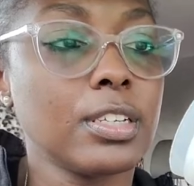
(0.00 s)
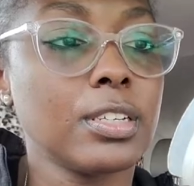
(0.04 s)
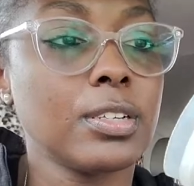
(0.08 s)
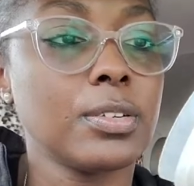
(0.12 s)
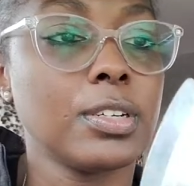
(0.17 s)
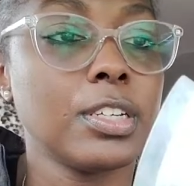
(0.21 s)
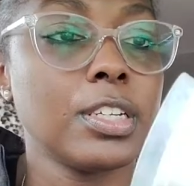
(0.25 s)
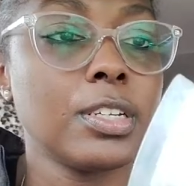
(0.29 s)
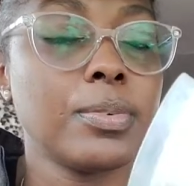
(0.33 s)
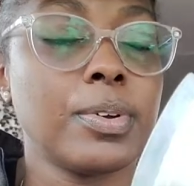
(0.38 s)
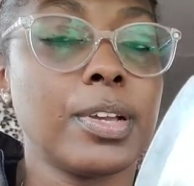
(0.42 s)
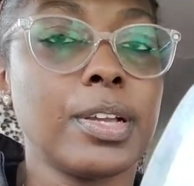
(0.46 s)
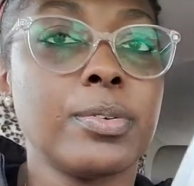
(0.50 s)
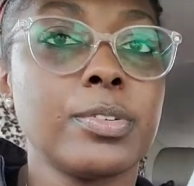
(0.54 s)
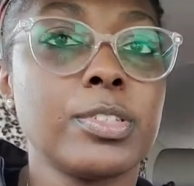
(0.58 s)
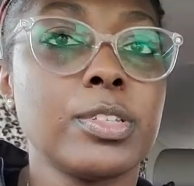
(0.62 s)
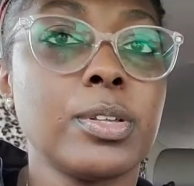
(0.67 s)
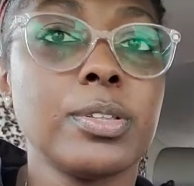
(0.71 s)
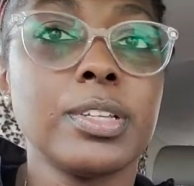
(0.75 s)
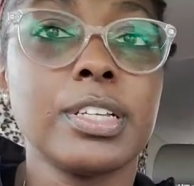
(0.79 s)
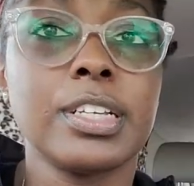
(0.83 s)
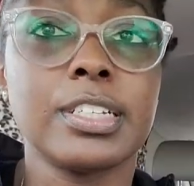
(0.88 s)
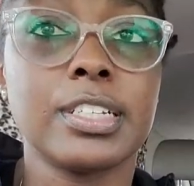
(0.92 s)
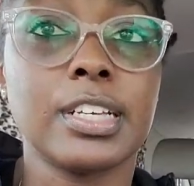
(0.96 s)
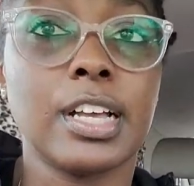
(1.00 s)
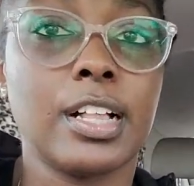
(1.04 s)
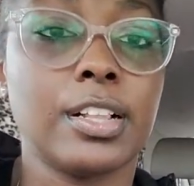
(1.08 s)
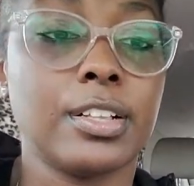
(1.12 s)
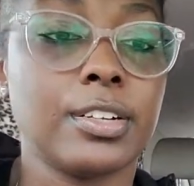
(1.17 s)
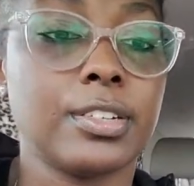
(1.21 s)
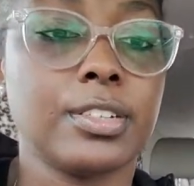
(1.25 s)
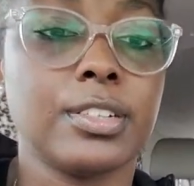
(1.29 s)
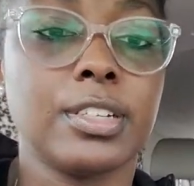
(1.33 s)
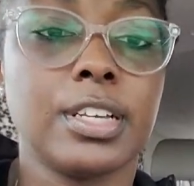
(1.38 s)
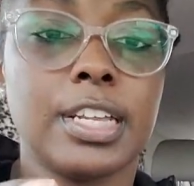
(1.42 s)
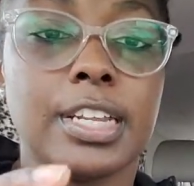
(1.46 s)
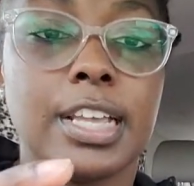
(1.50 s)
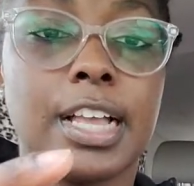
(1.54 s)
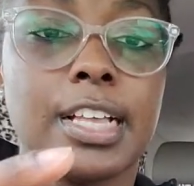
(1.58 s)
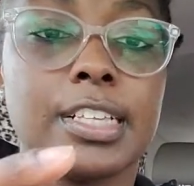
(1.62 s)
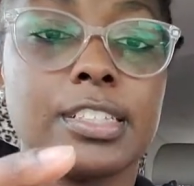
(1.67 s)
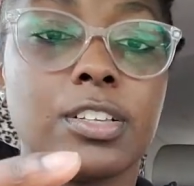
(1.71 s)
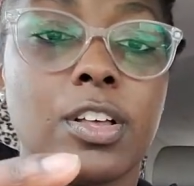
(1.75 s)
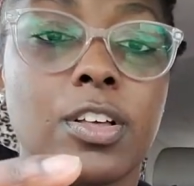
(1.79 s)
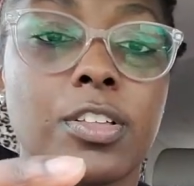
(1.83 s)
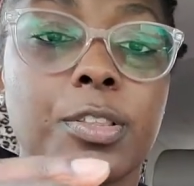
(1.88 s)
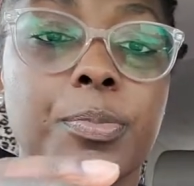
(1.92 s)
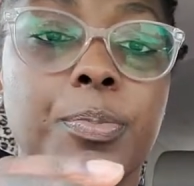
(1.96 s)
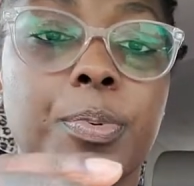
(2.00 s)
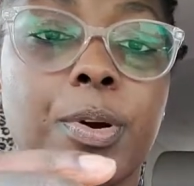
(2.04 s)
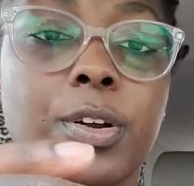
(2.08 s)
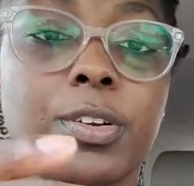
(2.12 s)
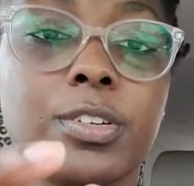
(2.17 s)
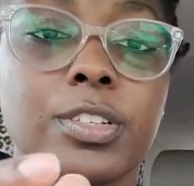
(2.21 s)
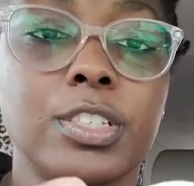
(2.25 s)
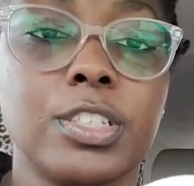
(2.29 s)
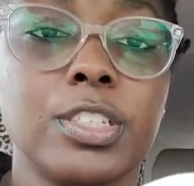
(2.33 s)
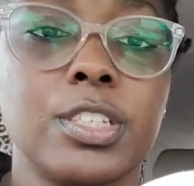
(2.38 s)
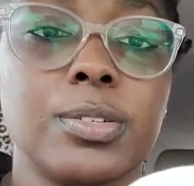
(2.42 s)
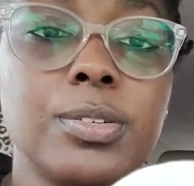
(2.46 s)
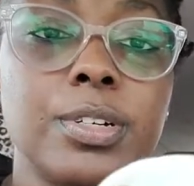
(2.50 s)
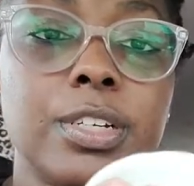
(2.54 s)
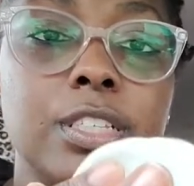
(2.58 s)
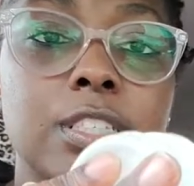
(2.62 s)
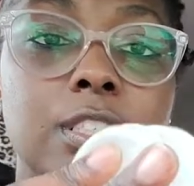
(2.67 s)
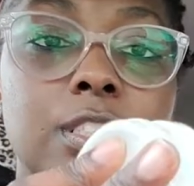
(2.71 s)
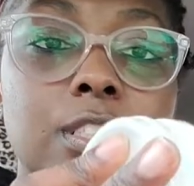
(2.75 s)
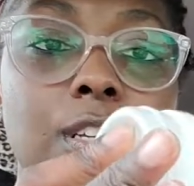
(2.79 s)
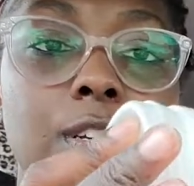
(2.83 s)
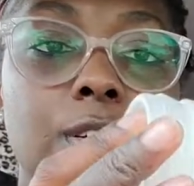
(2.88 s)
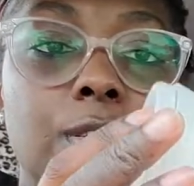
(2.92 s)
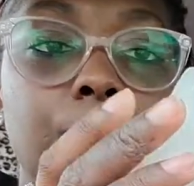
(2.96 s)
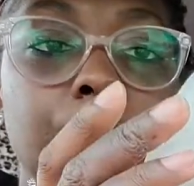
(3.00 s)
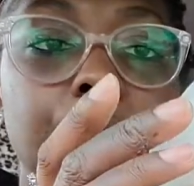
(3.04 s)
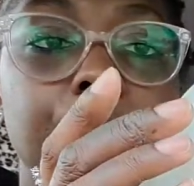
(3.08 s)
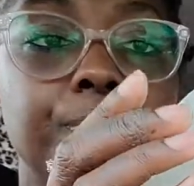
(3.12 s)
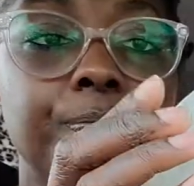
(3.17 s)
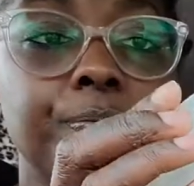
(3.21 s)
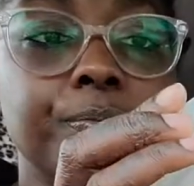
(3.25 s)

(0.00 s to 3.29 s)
Anyway, it was only a dollar and it has all the parts to it, so